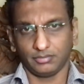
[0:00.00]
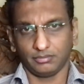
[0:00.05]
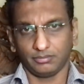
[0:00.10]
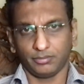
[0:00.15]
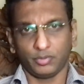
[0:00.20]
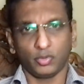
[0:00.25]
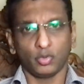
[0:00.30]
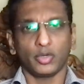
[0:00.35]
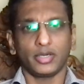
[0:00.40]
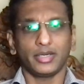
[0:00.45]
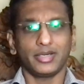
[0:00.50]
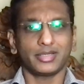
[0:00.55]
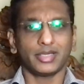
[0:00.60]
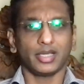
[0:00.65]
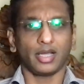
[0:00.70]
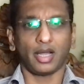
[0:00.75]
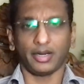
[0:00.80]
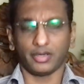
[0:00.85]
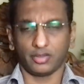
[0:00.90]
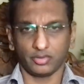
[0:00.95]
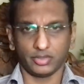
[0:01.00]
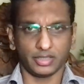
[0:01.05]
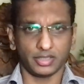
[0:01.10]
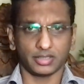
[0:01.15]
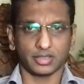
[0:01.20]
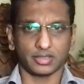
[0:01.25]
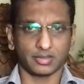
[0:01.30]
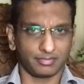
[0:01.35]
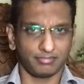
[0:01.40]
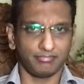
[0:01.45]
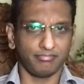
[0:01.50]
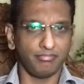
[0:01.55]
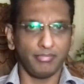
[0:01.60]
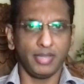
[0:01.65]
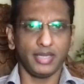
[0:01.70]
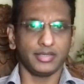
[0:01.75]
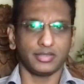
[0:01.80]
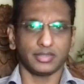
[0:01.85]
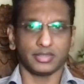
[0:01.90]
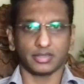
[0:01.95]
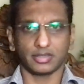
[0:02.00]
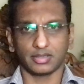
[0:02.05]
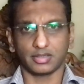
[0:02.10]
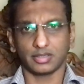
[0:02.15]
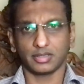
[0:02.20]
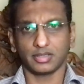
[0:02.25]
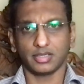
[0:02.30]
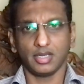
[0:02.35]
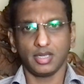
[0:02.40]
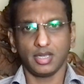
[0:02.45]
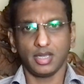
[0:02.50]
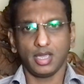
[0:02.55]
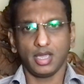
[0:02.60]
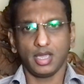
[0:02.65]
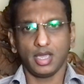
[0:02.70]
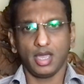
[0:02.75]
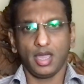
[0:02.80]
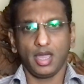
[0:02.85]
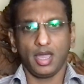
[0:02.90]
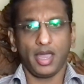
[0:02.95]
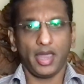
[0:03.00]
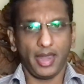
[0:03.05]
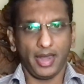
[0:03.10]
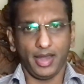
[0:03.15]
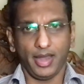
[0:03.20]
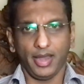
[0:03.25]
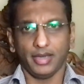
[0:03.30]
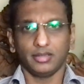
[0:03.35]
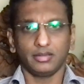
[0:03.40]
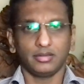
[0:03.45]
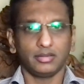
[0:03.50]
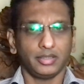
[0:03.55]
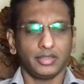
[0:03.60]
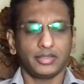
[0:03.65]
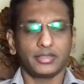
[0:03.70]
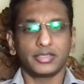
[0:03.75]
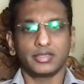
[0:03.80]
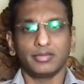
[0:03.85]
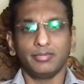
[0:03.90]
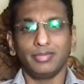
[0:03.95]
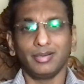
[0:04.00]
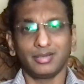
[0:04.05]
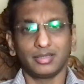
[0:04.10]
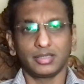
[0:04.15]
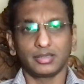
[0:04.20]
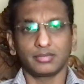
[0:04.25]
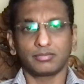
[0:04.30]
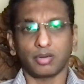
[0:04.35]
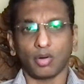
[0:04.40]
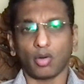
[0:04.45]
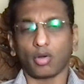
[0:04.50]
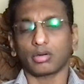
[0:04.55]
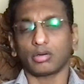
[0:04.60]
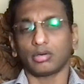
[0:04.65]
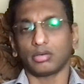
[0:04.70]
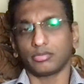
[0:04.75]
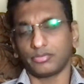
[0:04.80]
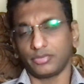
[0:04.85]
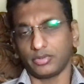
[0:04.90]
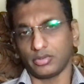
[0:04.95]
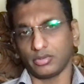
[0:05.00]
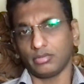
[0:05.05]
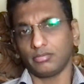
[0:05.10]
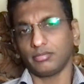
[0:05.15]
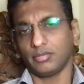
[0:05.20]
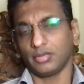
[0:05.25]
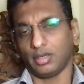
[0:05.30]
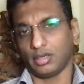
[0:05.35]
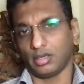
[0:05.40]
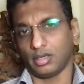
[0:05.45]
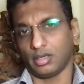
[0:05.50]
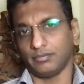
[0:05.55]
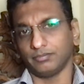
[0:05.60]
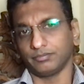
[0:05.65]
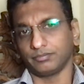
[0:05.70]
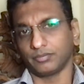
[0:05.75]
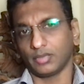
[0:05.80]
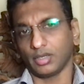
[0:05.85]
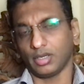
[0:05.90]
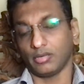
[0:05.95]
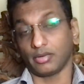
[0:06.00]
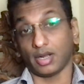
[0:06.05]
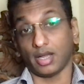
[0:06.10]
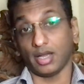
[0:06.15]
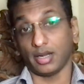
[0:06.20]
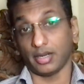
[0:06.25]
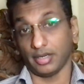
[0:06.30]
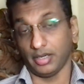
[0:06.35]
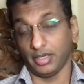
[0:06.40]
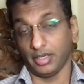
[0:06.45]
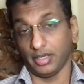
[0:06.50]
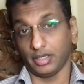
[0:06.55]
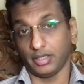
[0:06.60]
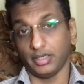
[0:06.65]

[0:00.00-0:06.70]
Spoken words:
Purine is a heterogeneous base, and it is a building block of our RNA,